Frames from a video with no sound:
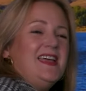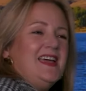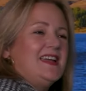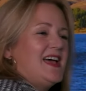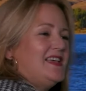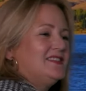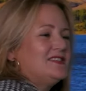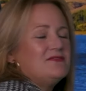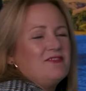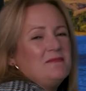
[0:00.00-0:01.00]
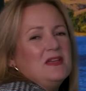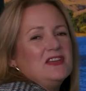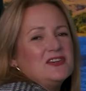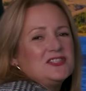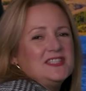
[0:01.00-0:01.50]
It has
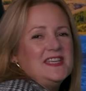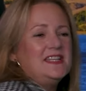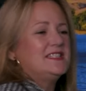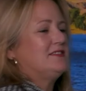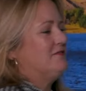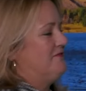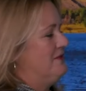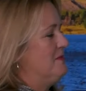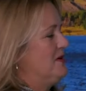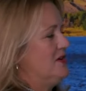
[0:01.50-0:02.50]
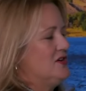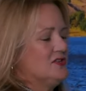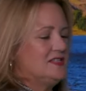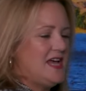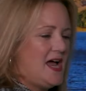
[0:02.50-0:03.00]
familiar seats, familiar
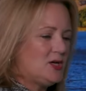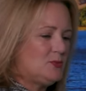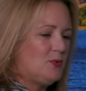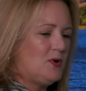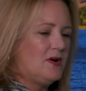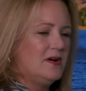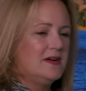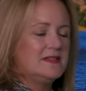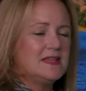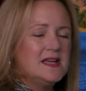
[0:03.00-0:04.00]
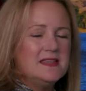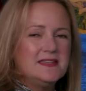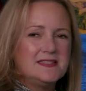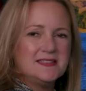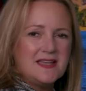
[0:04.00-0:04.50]
dashboard. The
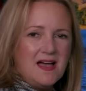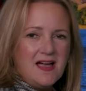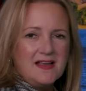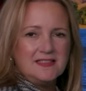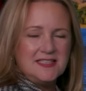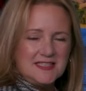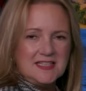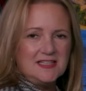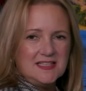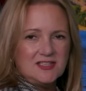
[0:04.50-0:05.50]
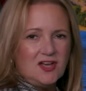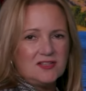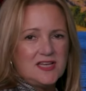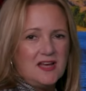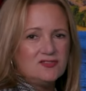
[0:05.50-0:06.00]
design still is all
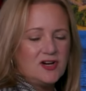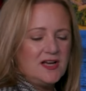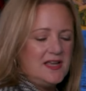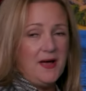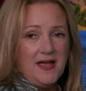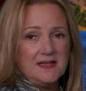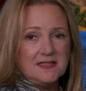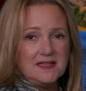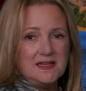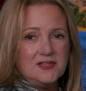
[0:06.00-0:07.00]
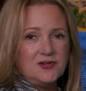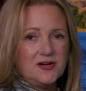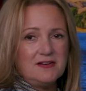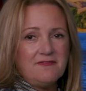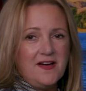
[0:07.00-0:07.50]
Tundra, but you're
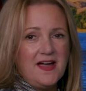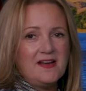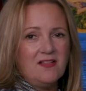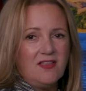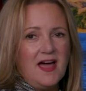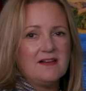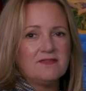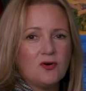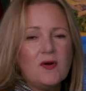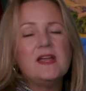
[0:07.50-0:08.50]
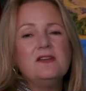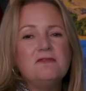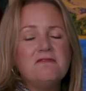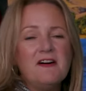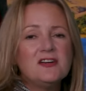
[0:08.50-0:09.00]
going to find a lot of great new
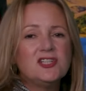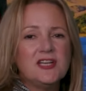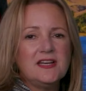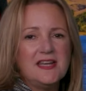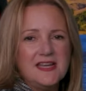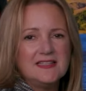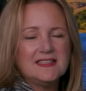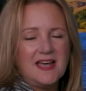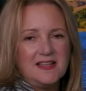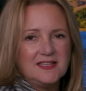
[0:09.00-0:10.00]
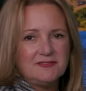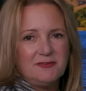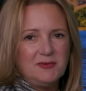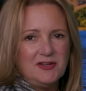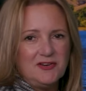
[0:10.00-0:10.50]
function inside this
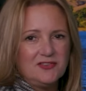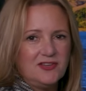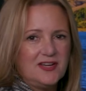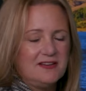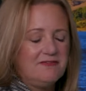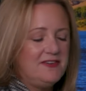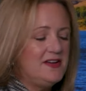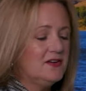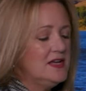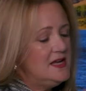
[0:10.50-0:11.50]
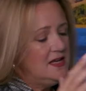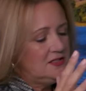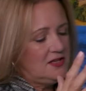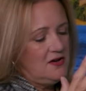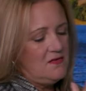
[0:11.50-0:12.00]
familiar look and feel.
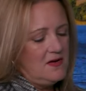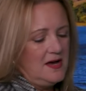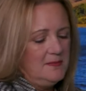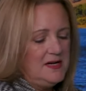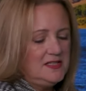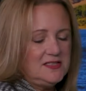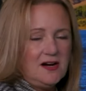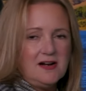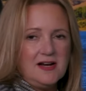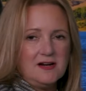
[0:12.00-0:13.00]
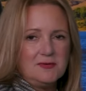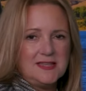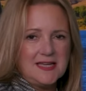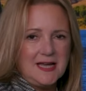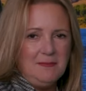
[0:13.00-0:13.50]
So I'm going to start here with
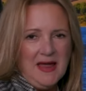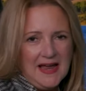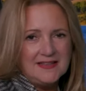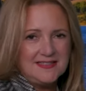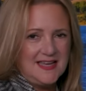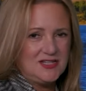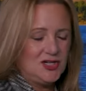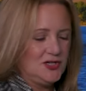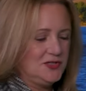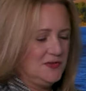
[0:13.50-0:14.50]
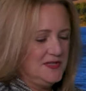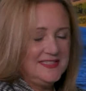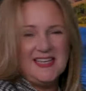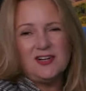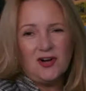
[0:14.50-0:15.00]
the command center, so the
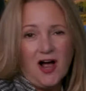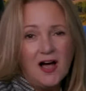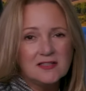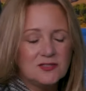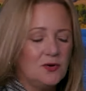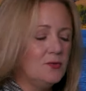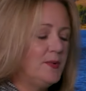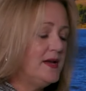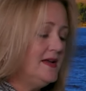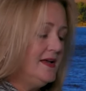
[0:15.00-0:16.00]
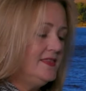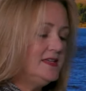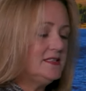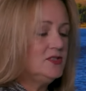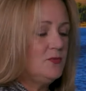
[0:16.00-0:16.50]
center console, but
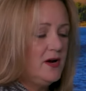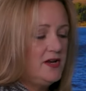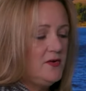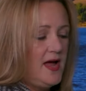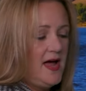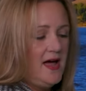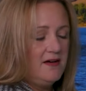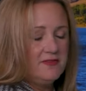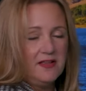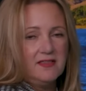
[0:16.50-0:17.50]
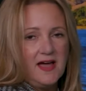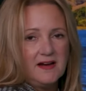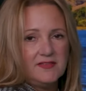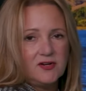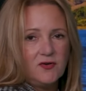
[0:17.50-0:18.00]
this is where you have a lot
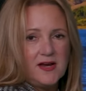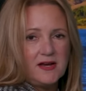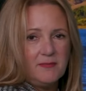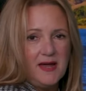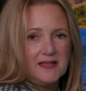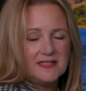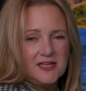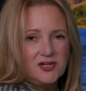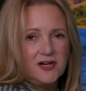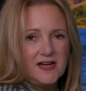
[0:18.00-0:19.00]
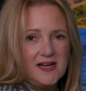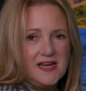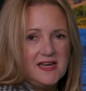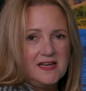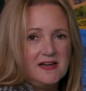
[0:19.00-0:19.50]
of the great commands that you're going to
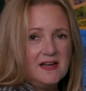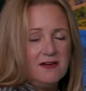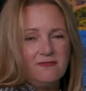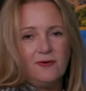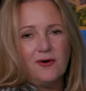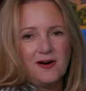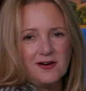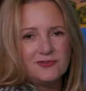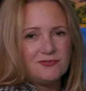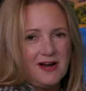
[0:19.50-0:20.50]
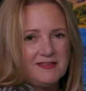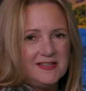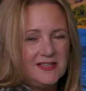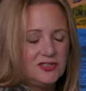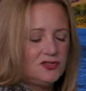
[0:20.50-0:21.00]
need for driving
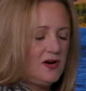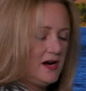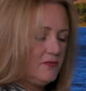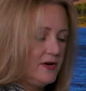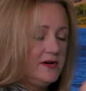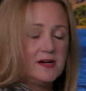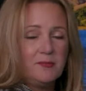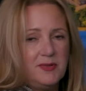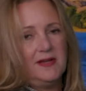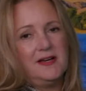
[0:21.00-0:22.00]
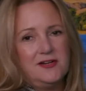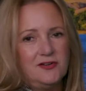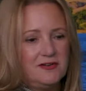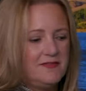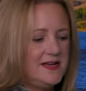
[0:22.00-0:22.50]
this truck, where you're going to plug in your
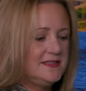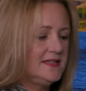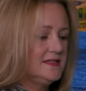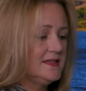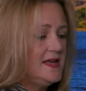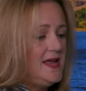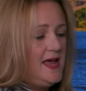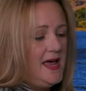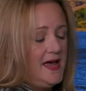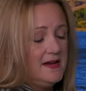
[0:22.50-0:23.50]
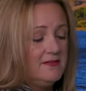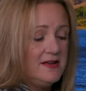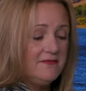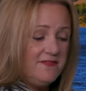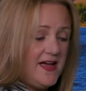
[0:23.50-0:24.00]
devices. And
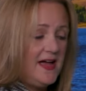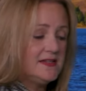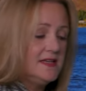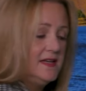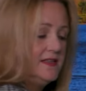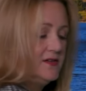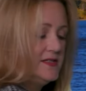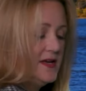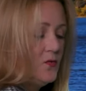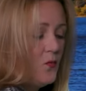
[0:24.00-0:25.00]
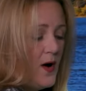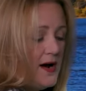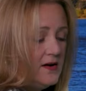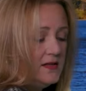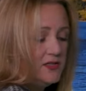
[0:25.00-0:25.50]
in fact, there is a
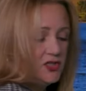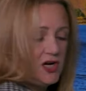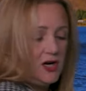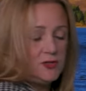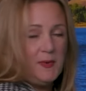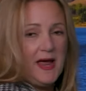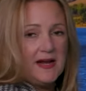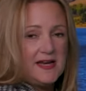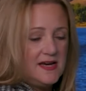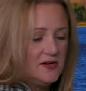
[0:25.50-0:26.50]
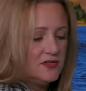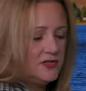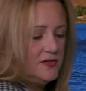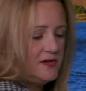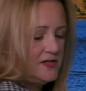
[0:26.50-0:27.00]
wireless charge pad here, so
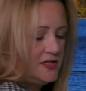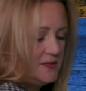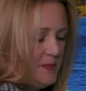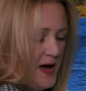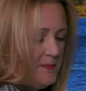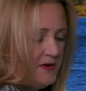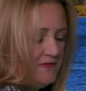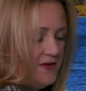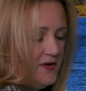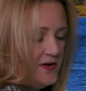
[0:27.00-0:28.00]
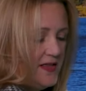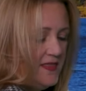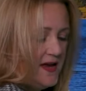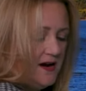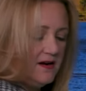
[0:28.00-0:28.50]
you can just pop your phone in
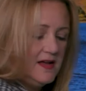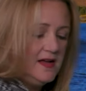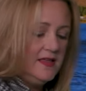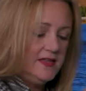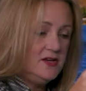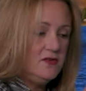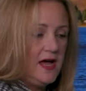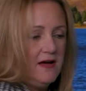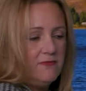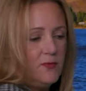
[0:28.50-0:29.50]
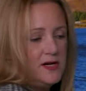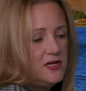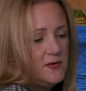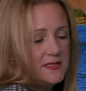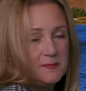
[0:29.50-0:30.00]
there. Then you have one
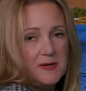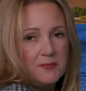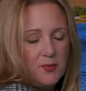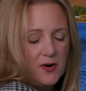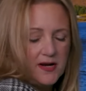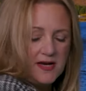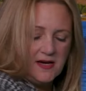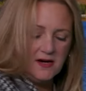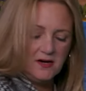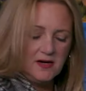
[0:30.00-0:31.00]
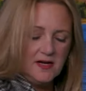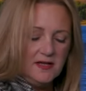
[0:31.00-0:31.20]
USB port here.